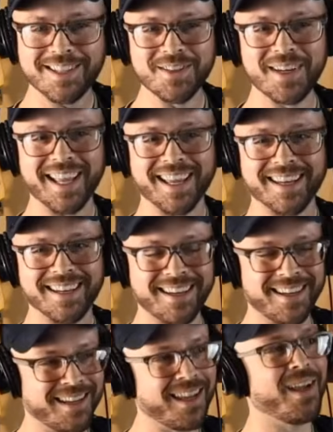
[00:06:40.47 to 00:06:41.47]
Do it
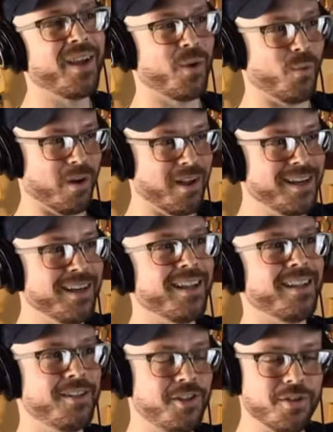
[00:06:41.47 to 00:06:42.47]
again.
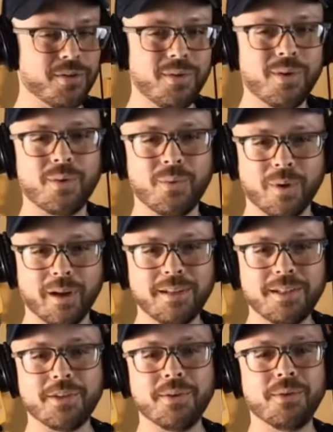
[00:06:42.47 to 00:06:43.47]
1, 2,
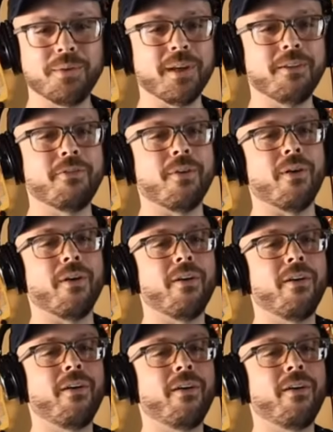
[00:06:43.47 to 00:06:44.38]
1, 2, 3, 4.